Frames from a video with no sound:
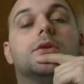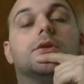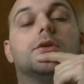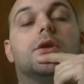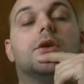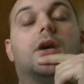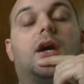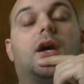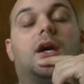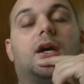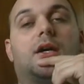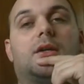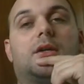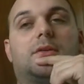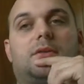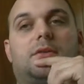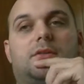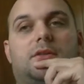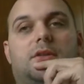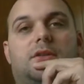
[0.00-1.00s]

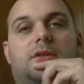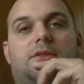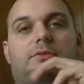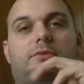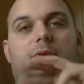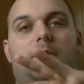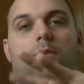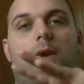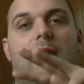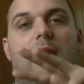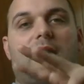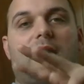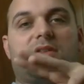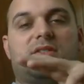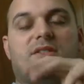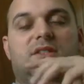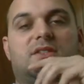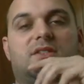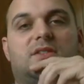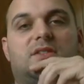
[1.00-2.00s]
They're a 3-wire
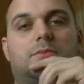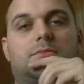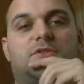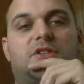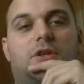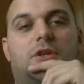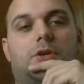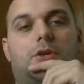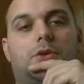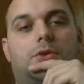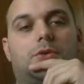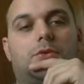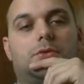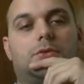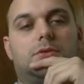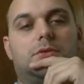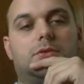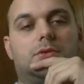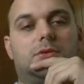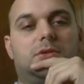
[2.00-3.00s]
system, so
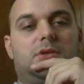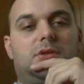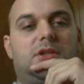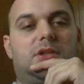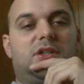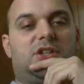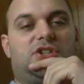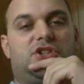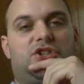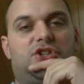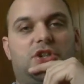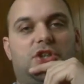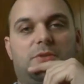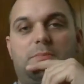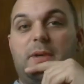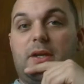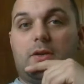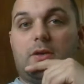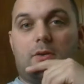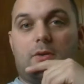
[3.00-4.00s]
it should
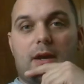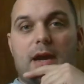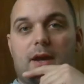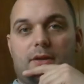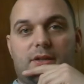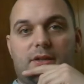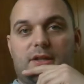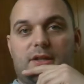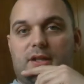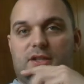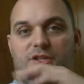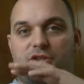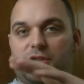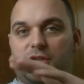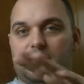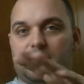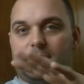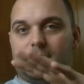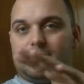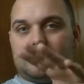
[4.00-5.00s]
be grounded. It
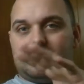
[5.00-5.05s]
shouldn't.